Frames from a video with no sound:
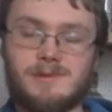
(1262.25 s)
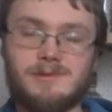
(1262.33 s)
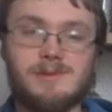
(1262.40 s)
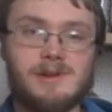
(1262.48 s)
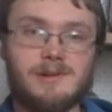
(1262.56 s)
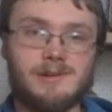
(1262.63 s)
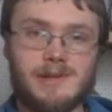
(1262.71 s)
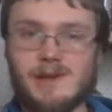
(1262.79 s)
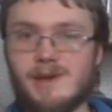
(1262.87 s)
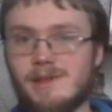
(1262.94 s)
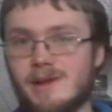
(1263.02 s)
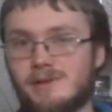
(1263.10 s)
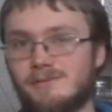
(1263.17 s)
Generally, I
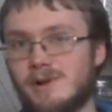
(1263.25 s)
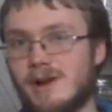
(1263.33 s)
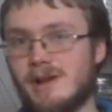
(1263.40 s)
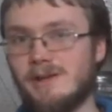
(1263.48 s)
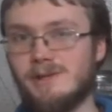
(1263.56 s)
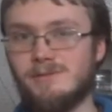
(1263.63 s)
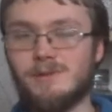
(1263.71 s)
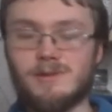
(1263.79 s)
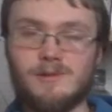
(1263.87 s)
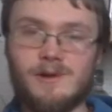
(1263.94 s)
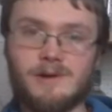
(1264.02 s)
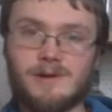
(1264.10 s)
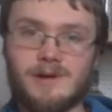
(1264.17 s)
like varieties with
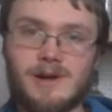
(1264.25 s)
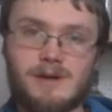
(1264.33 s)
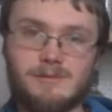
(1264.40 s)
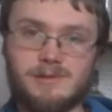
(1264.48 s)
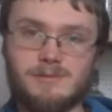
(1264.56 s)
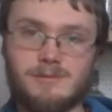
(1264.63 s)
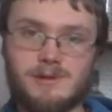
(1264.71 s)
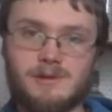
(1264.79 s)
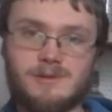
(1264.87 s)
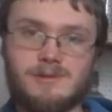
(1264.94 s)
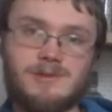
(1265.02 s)
longer harvest windows